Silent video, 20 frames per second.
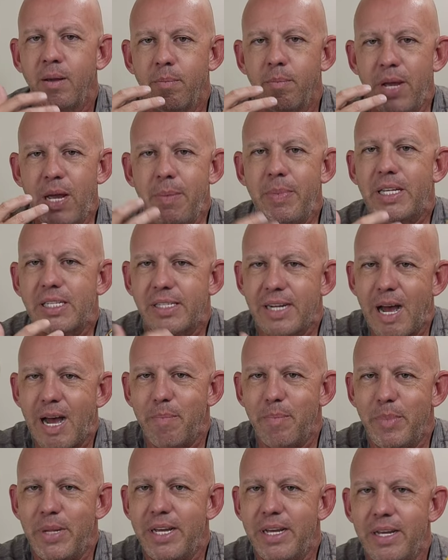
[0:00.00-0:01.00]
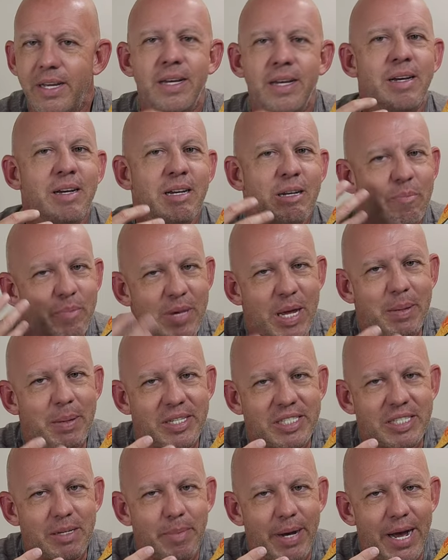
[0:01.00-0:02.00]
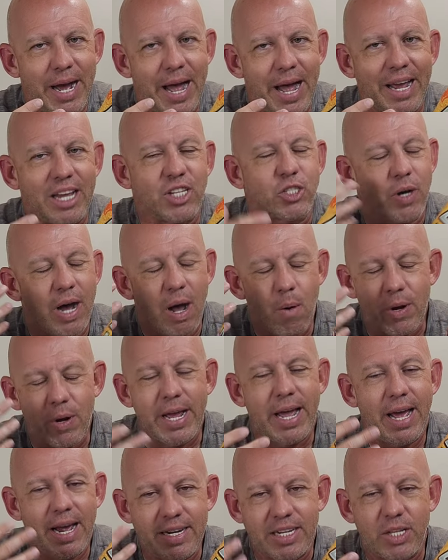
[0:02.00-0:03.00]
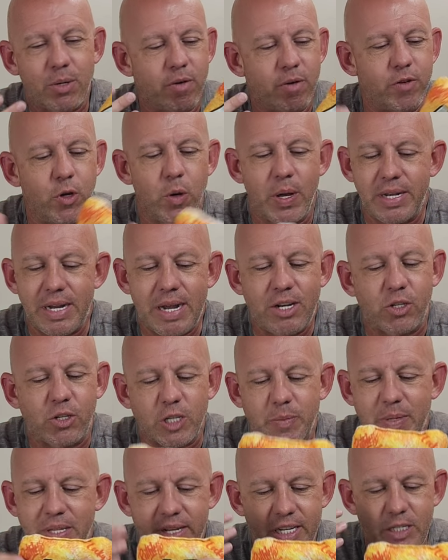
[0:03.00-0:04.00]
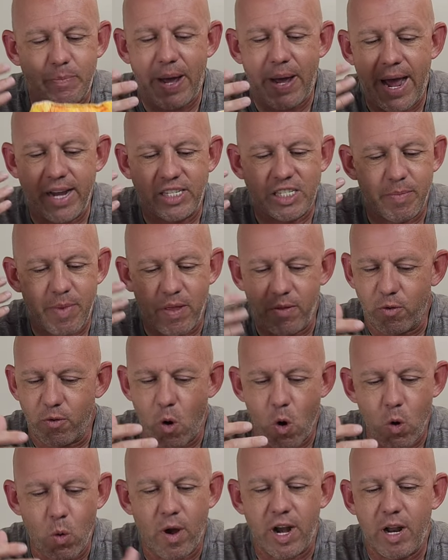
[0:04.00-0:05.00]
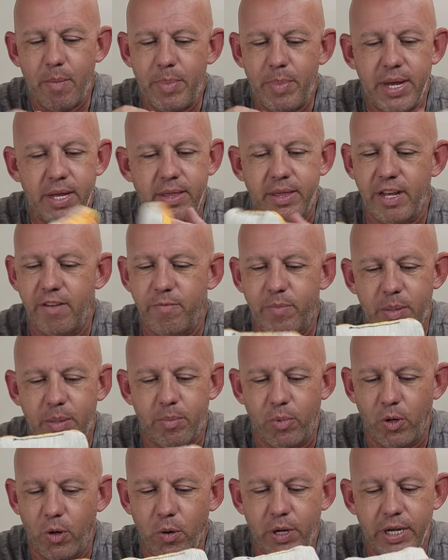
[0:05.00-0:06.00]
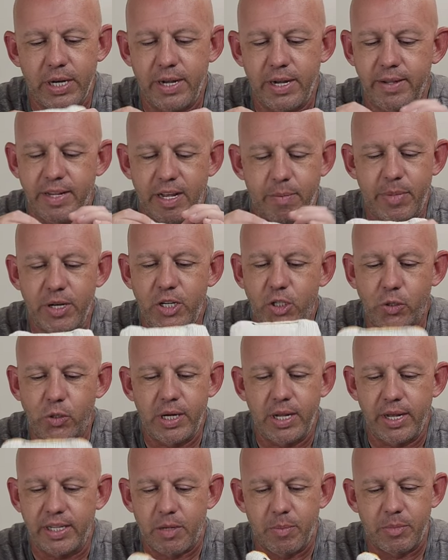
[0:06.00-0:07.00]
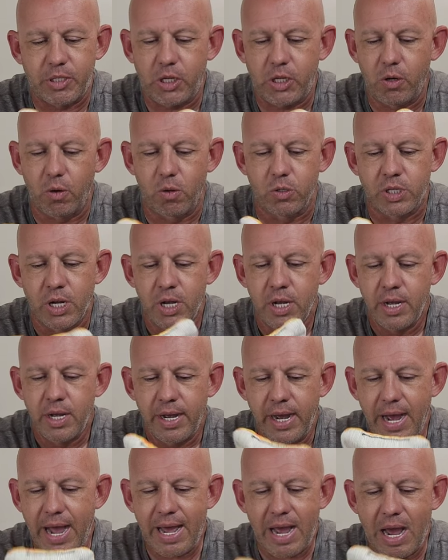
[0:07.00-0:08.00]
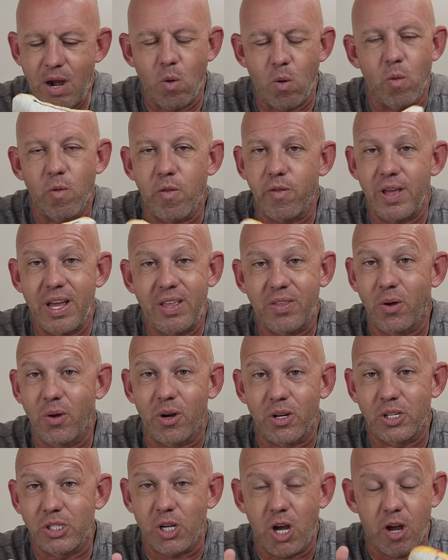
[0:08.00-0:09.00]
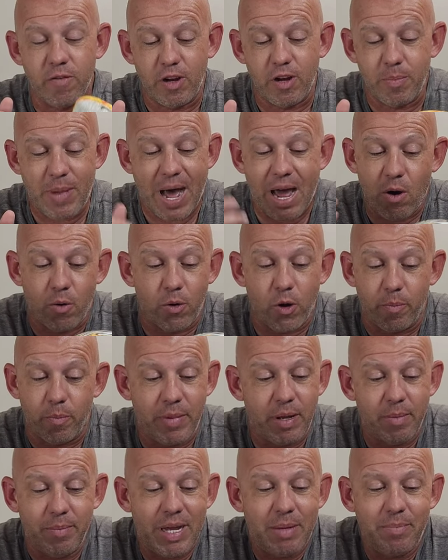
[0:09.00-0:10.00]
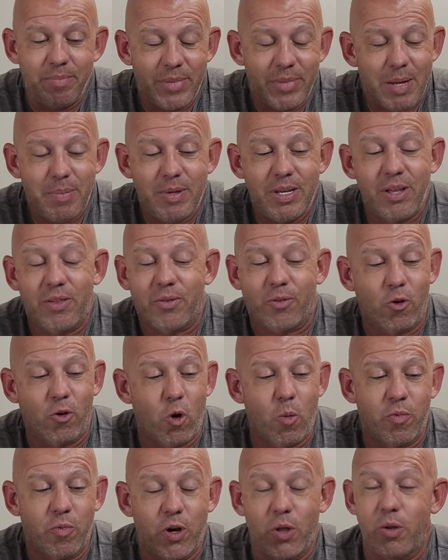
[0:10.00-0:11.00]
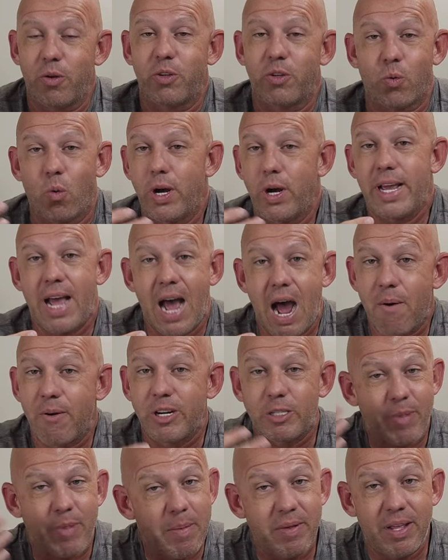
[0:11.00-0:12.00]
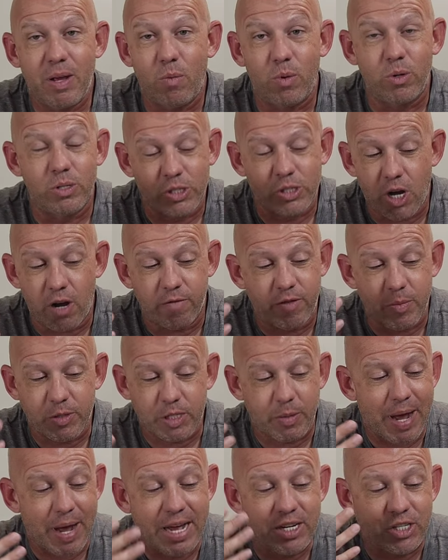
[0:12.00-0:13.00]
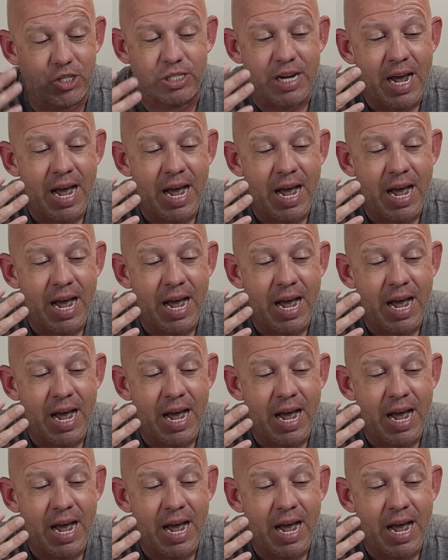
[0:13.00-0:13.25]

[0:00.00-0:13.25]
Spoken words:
Maybe it's not me. Maybe it's the bag. And so I went ahead and did the review. And trust me, these bags have been thrown quite a bit. They've been broken in. They've been treated like the materials. I don't think they're going to soften up. I don't know. Maybe you throw them for another 20 hours. Maybe they will soften up some. I